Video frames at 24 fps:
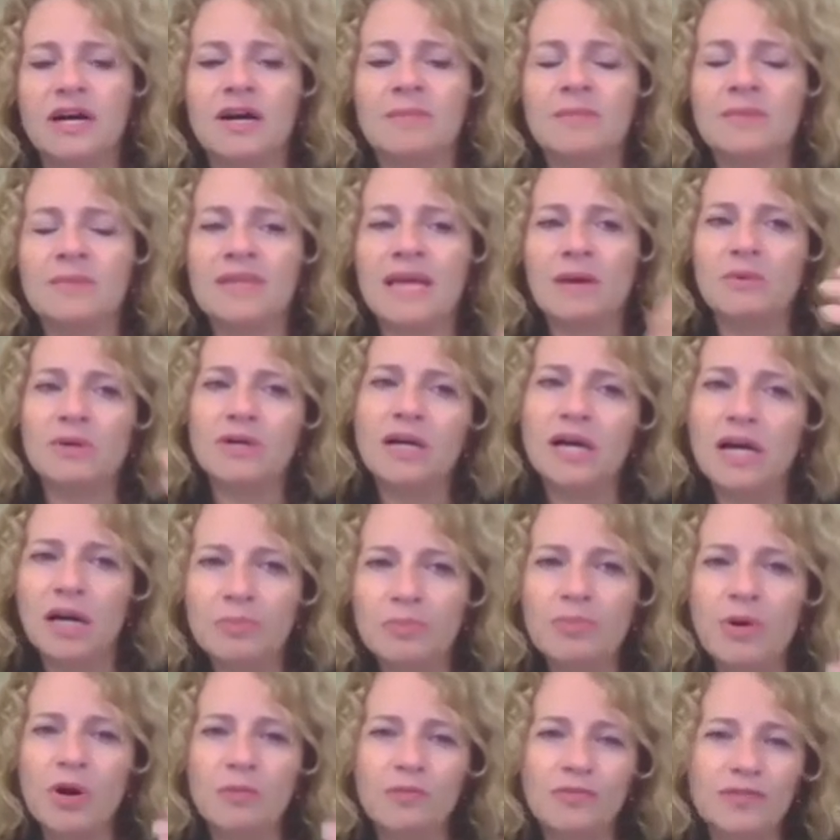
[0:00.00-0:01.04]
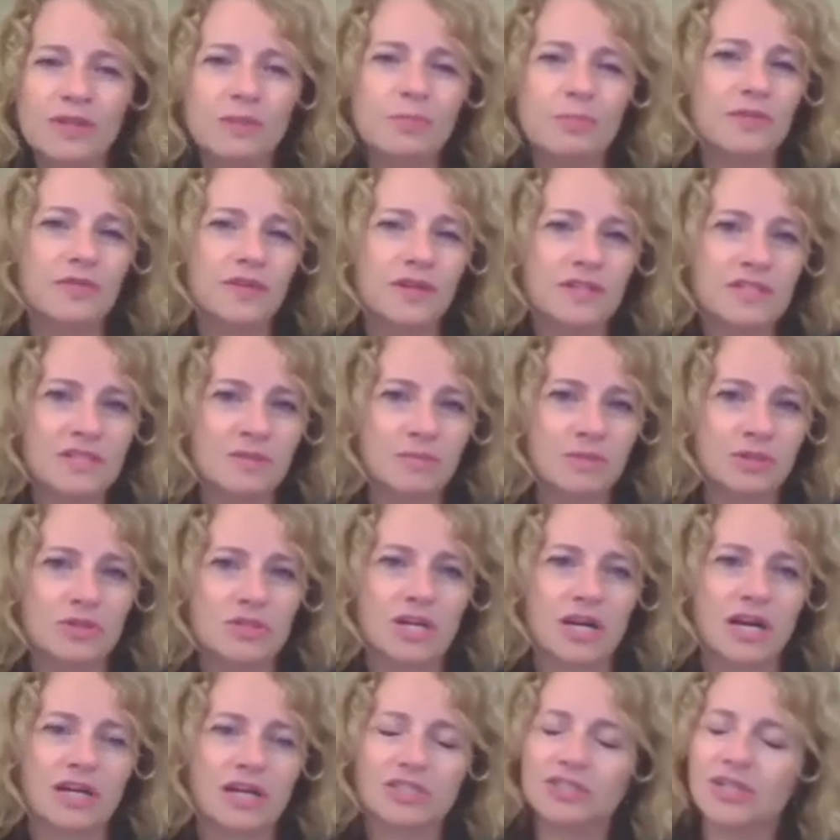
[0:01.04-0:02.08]
That will help hopefully prevent some of
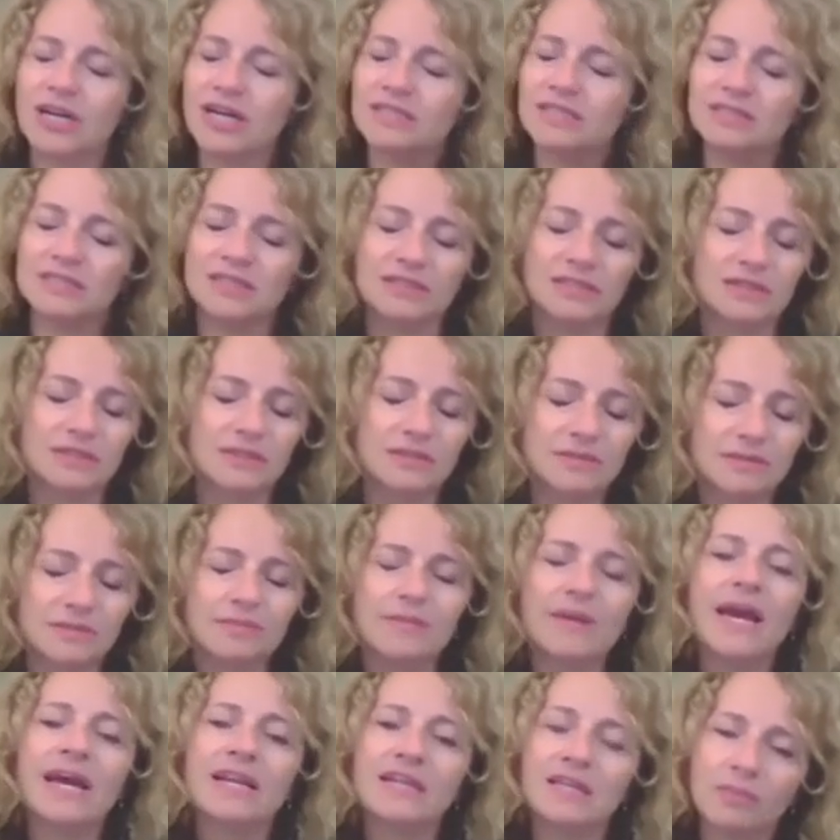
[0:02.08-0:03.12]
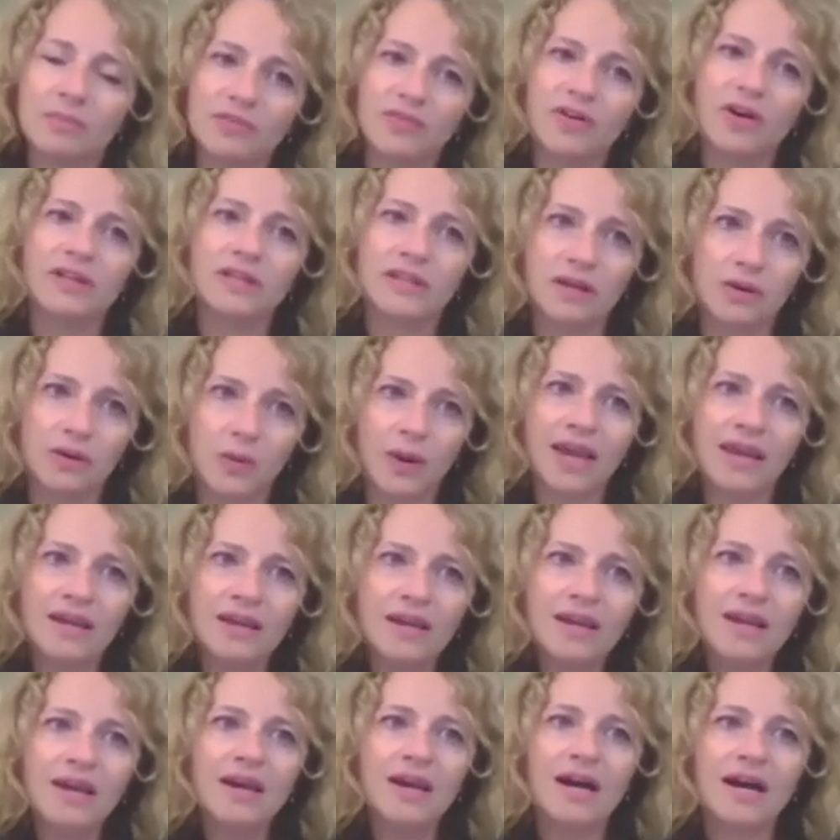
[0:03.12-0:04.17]
those contracts that end up falling
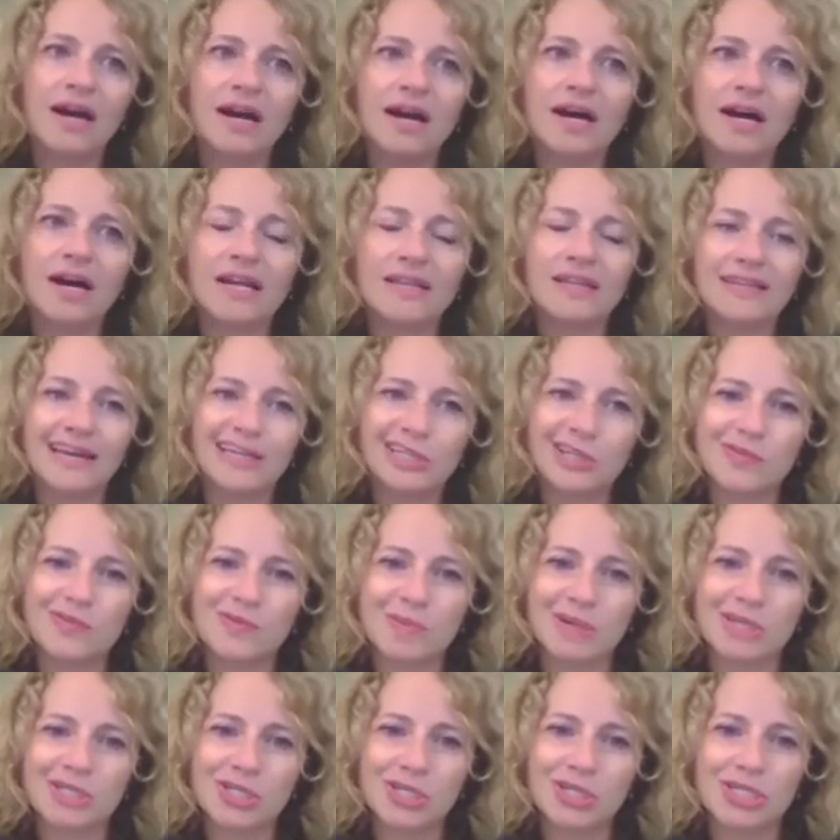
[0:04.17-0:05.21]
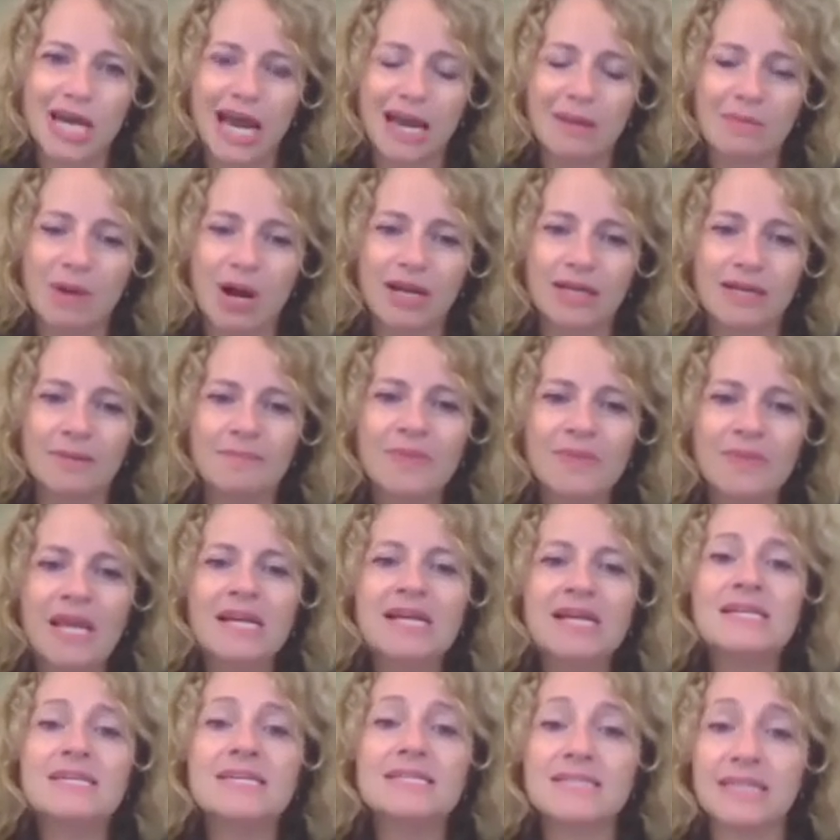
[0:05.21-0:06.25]
away, and yet you spent your time on it.
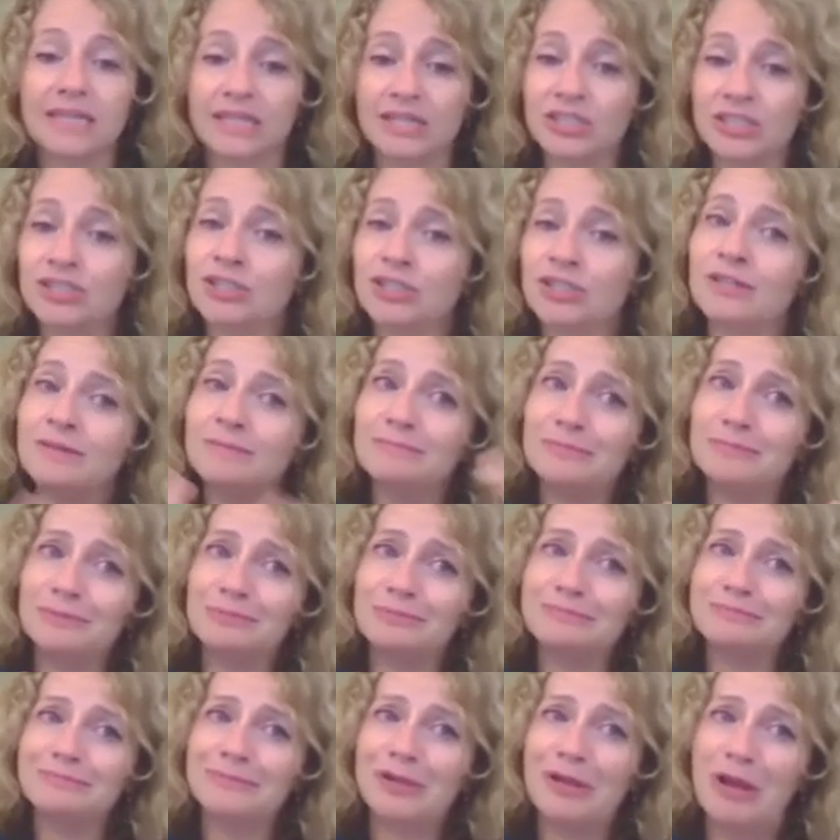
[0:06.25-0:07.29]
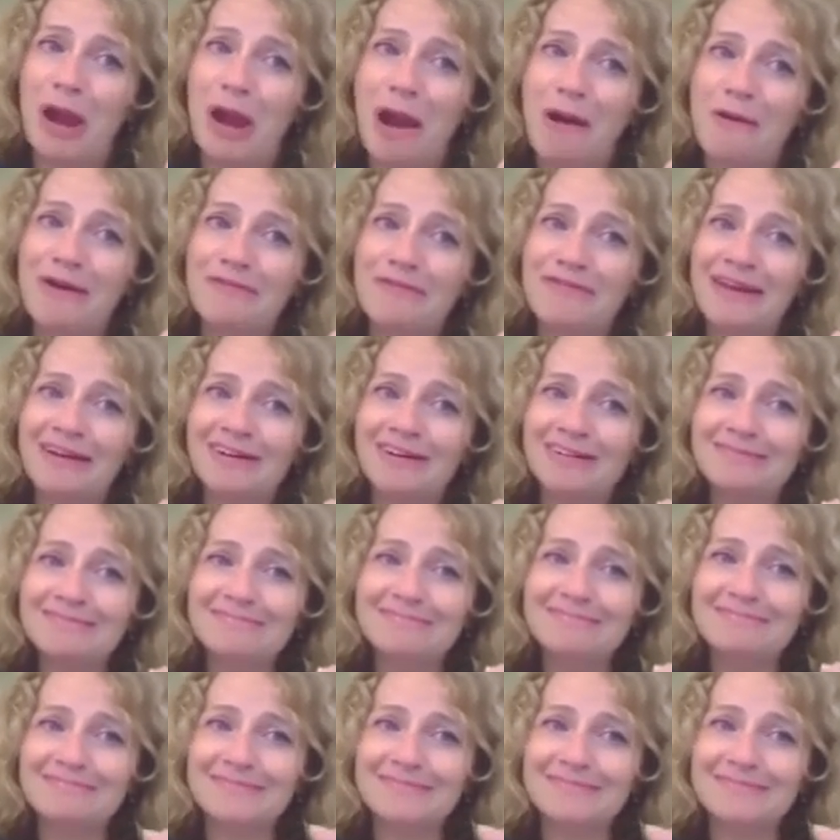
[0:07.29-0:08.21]
Signature, you know how I feel.